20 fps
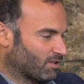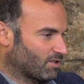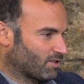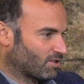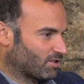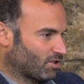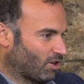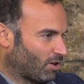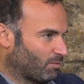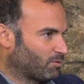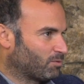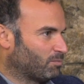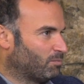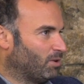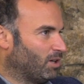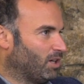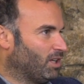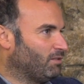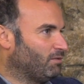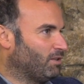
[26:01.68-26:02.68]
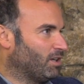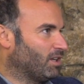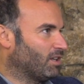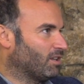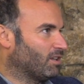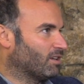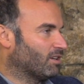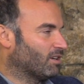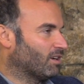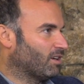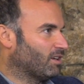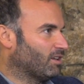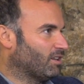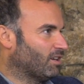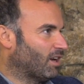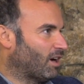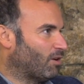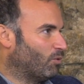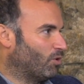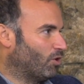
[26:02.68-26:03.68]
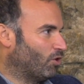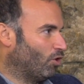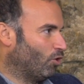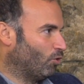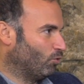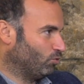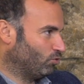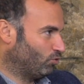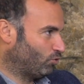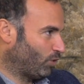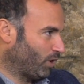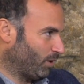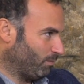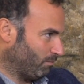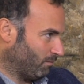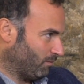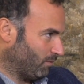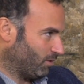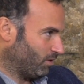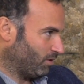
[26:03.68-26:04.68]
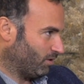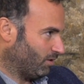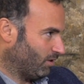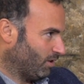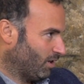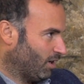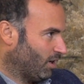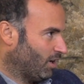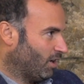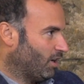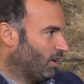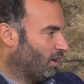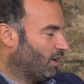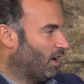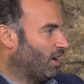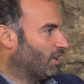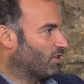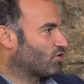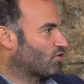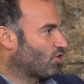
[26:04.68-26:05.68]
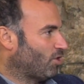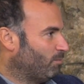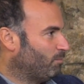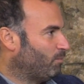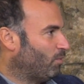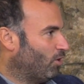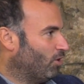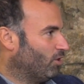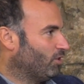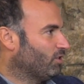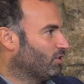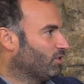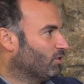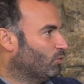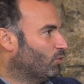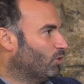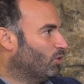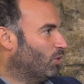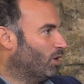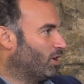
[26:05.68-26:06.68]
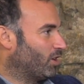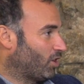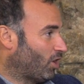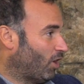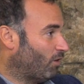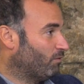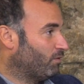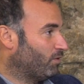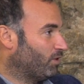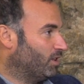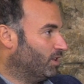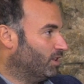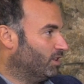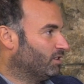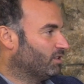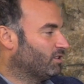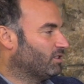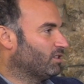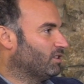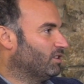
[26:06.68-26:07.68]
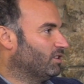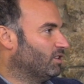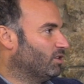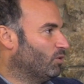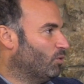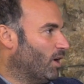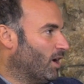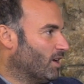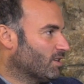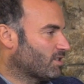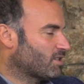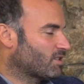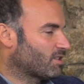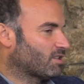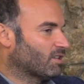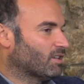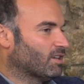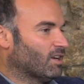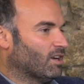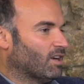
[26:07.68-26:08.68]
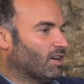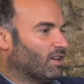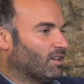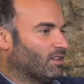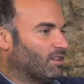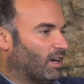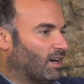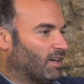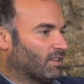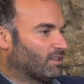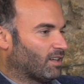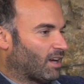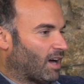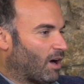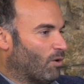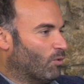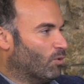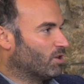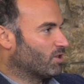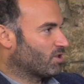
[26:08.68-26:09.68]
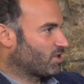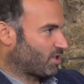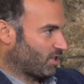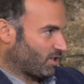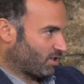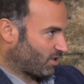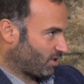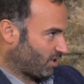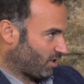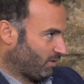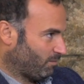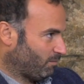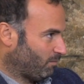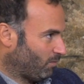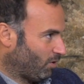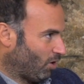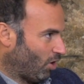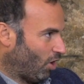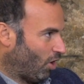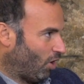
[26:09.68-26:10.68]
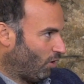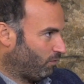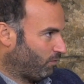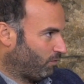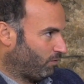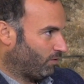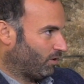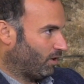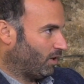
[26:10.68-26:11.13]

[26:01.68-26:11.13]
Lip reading: stopped believing in our own dream. At some point, we were confident in the West that our system of